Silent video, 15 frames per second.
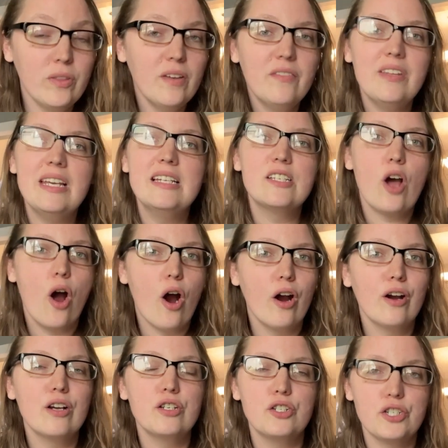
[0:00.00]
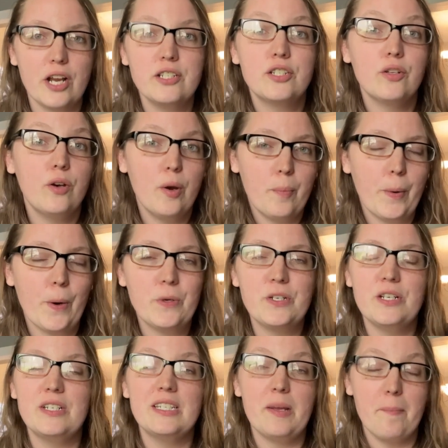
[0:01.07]
of these are gentle
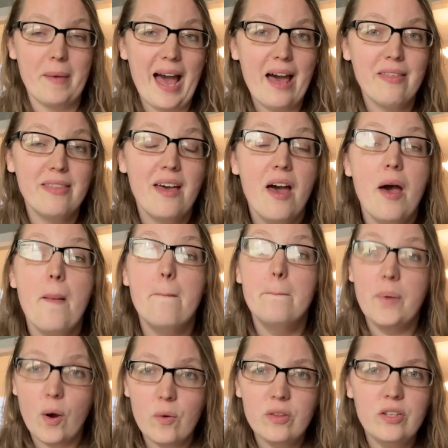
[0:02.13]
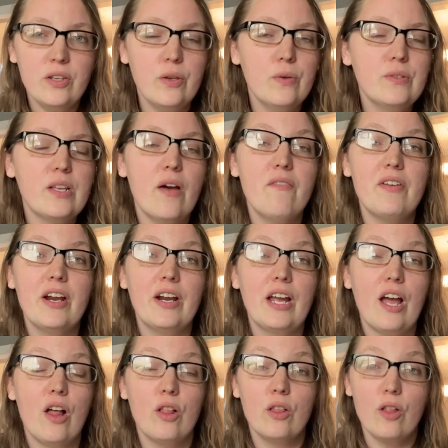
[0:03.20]
approaches to math. Both use a very
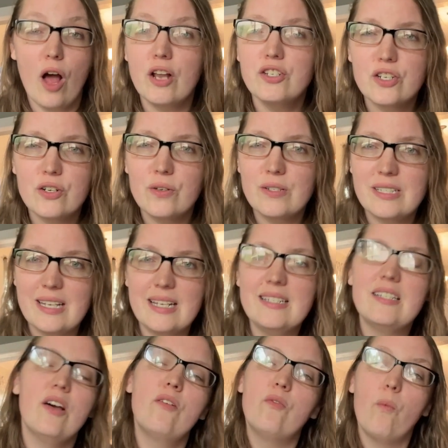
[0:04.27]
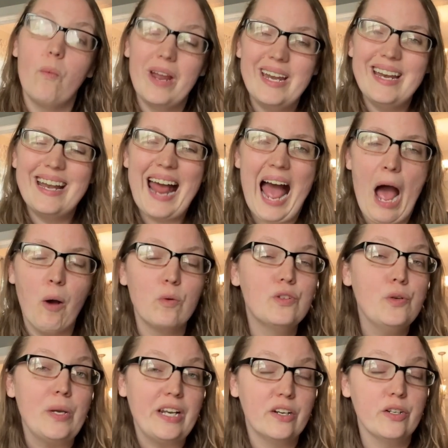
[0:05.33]
logical sense of when and how
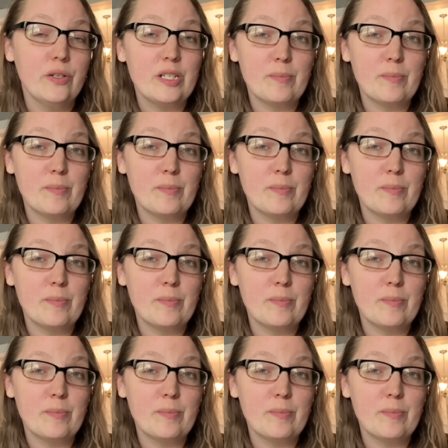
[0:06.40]
to introduce